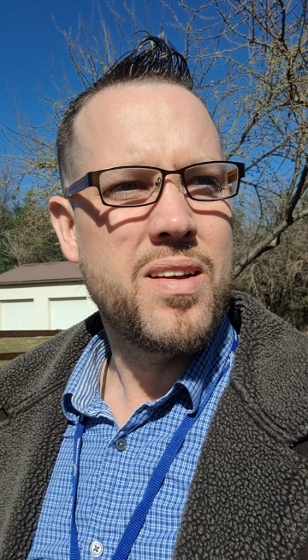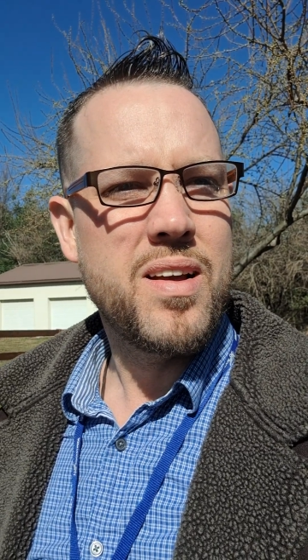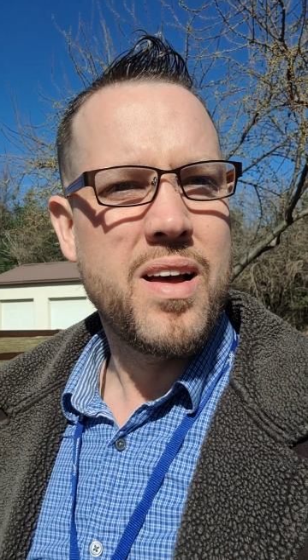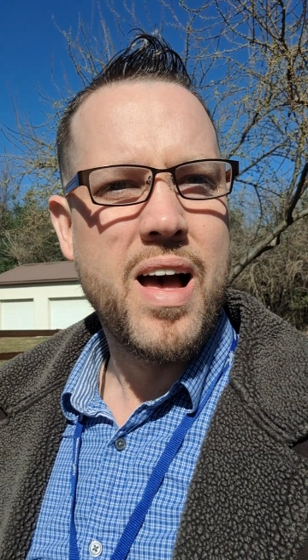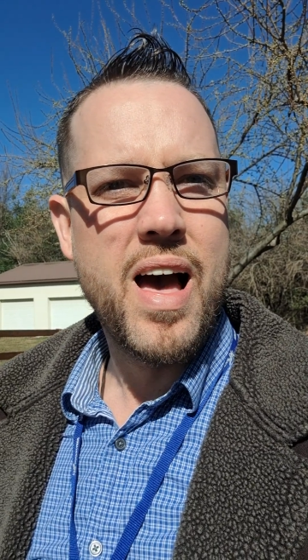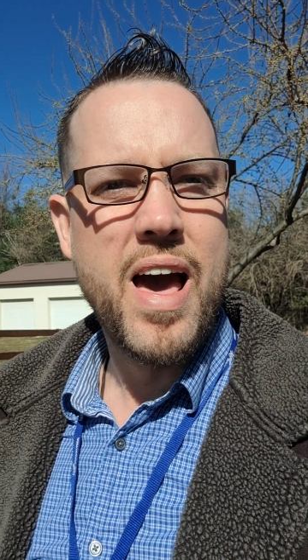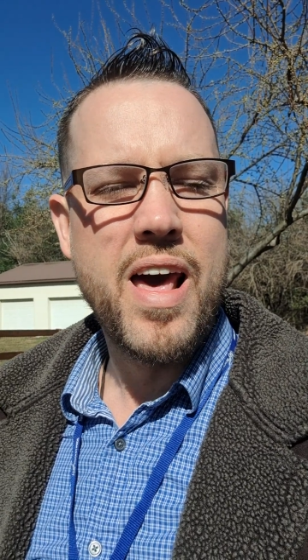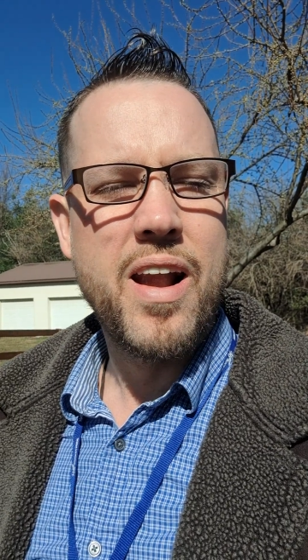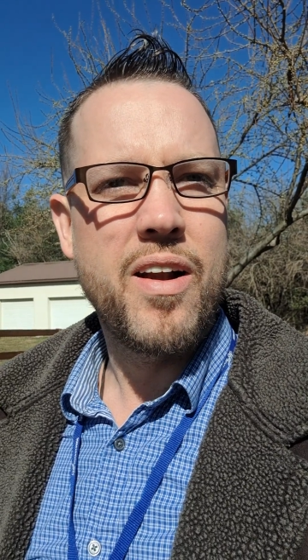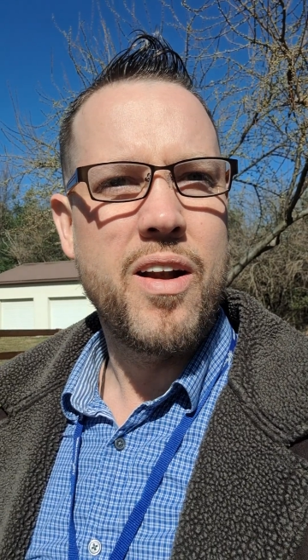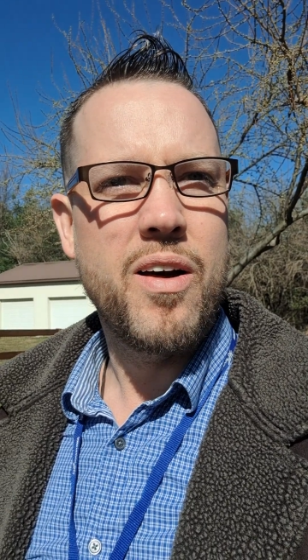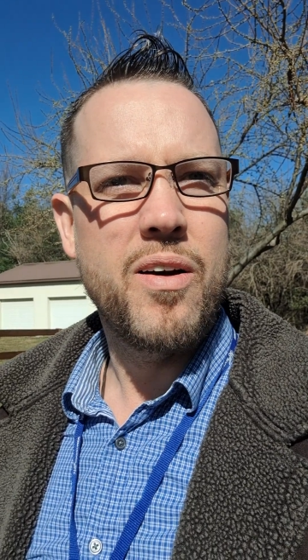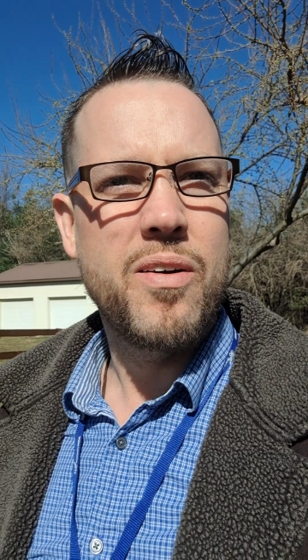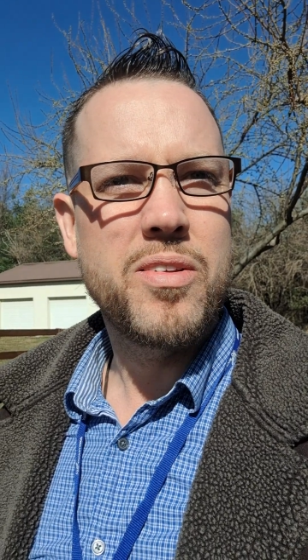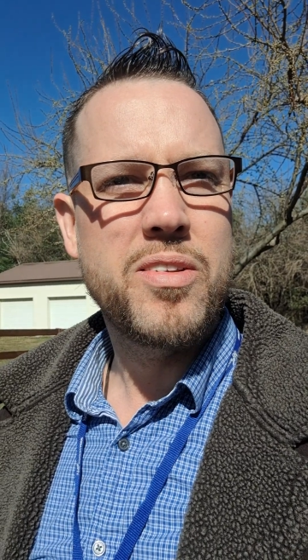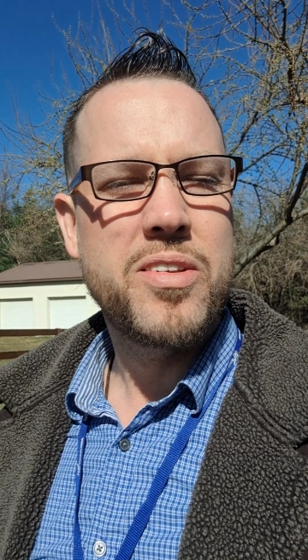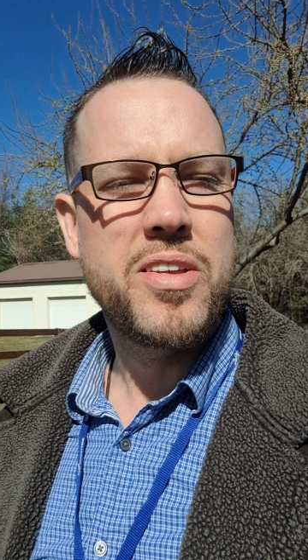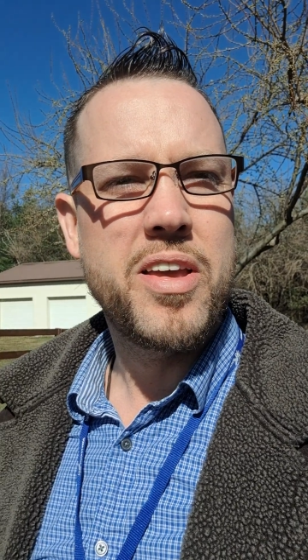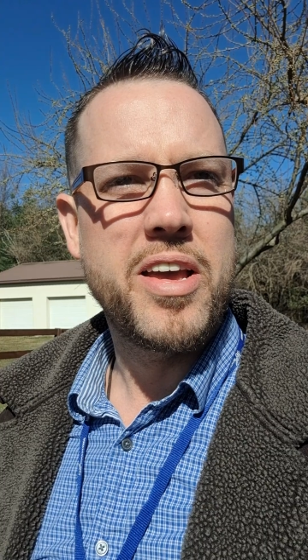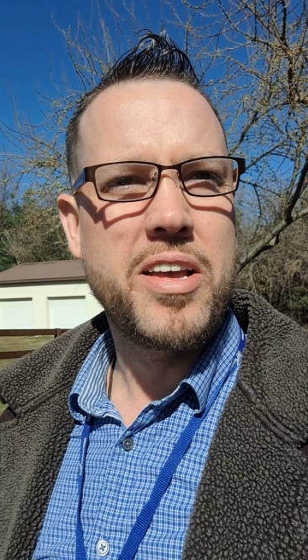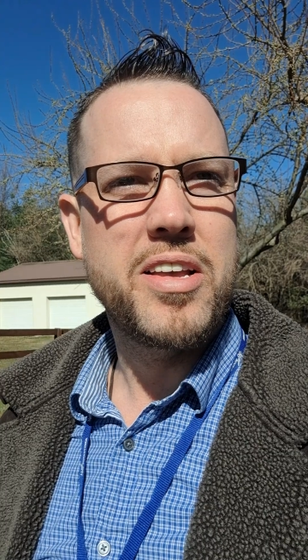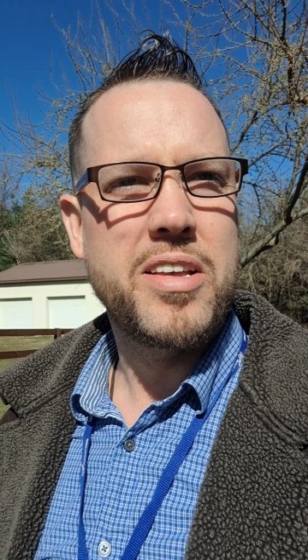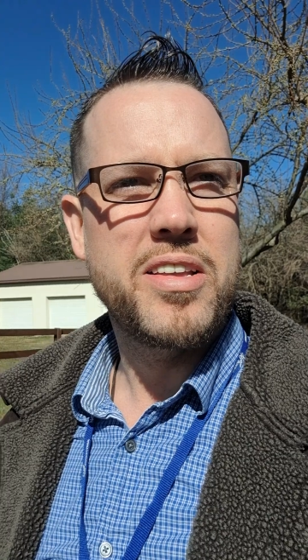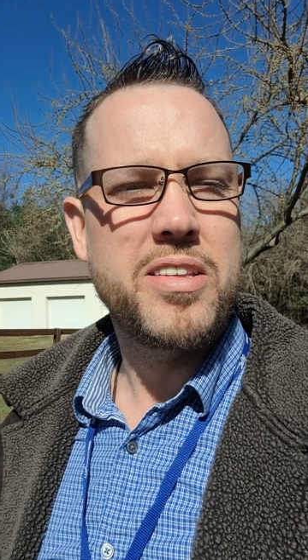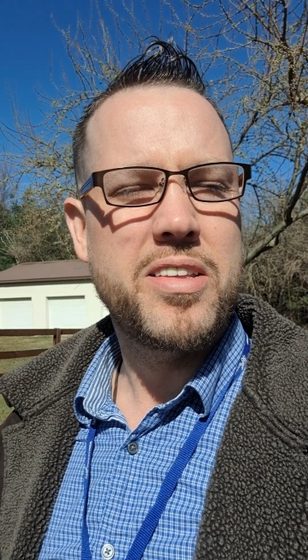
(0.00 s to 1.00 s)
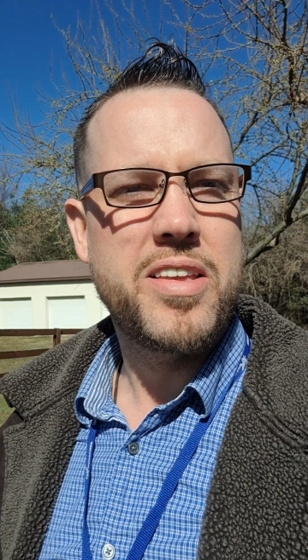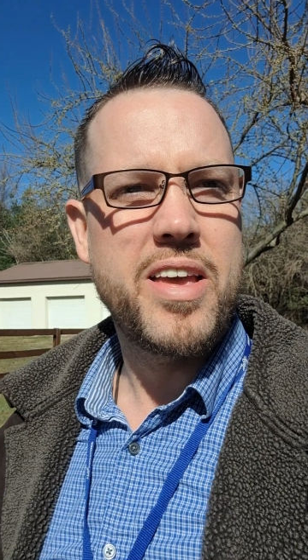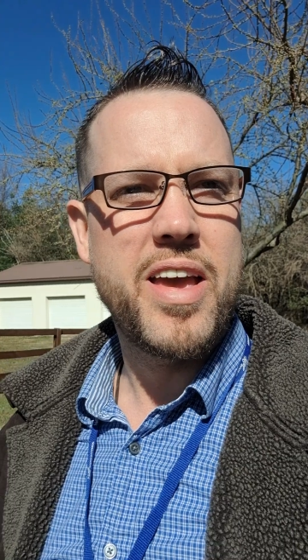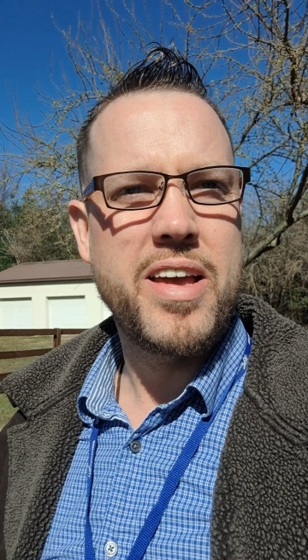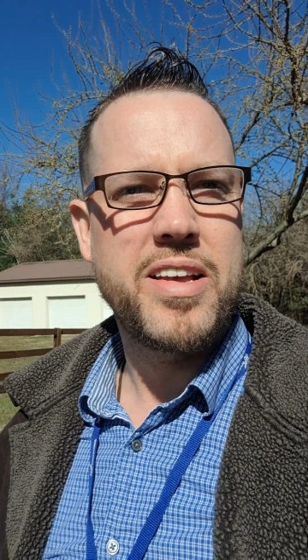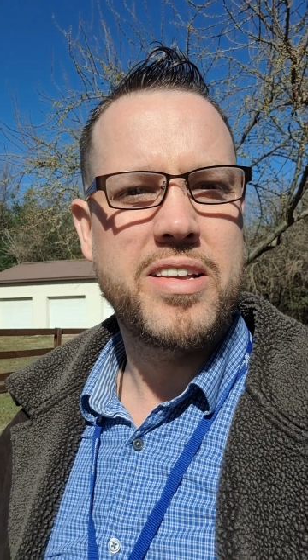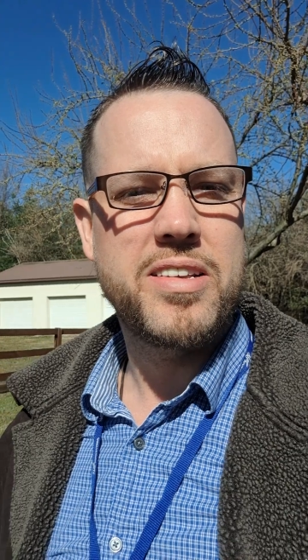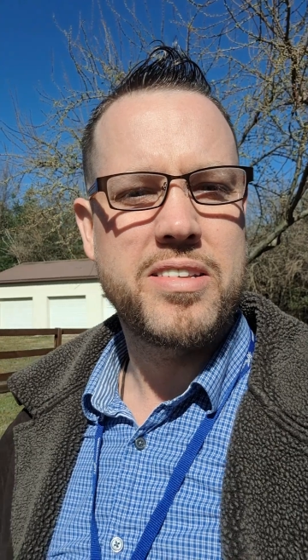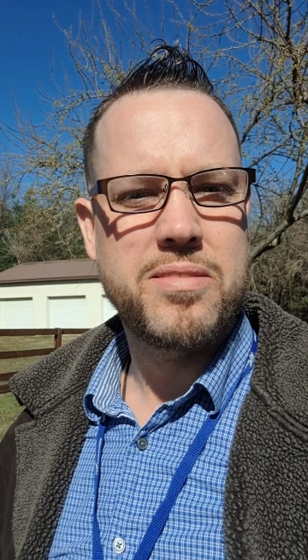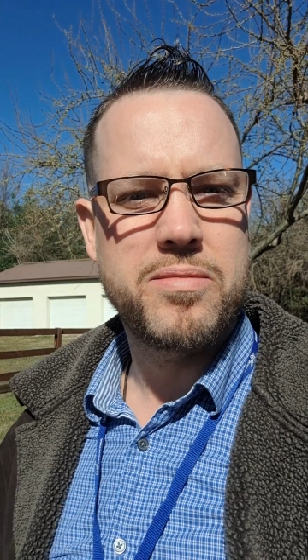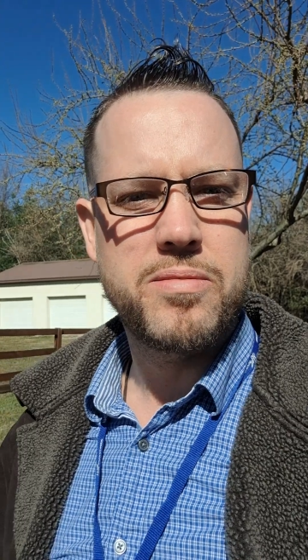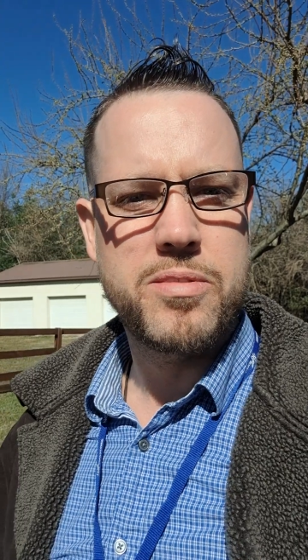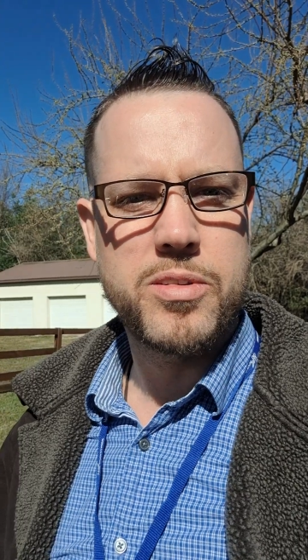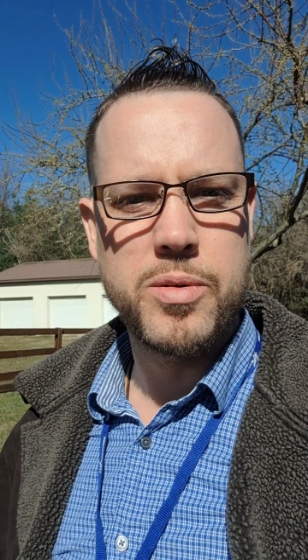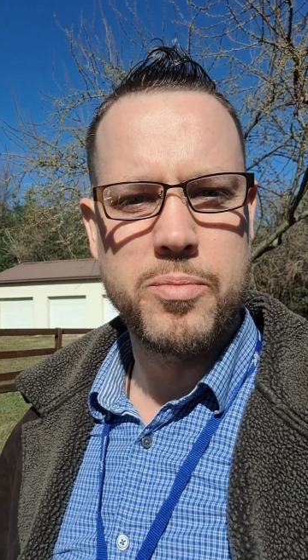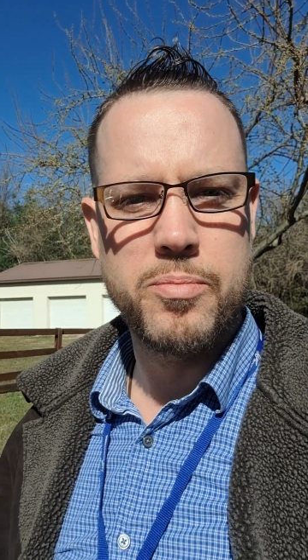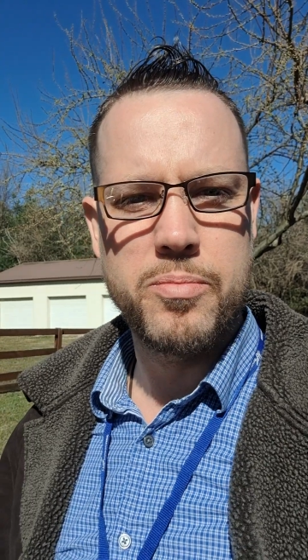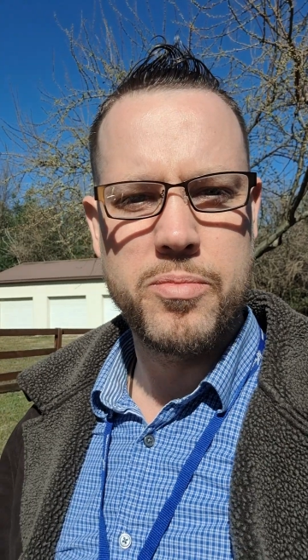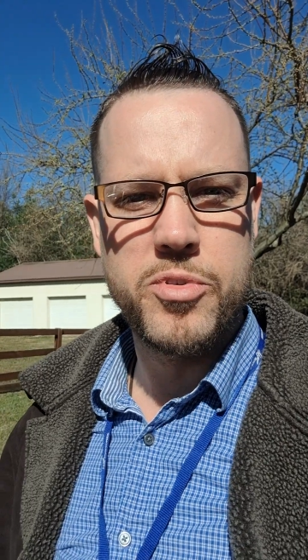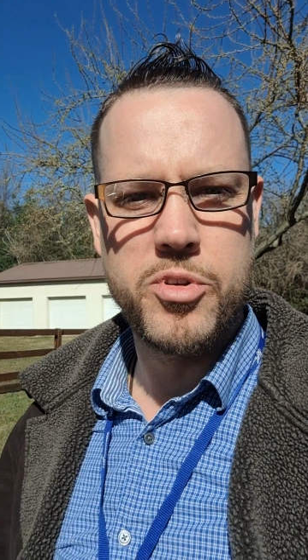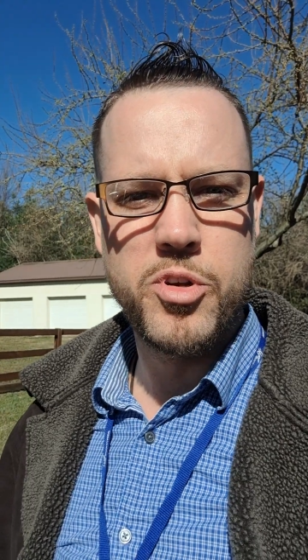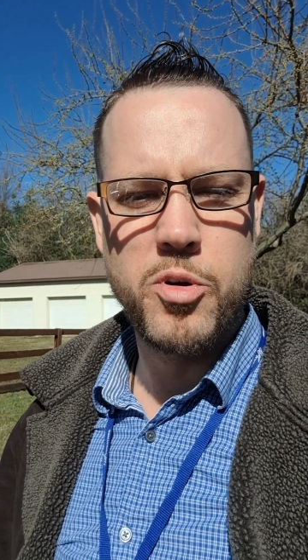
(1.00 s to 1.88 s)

I don't know, take some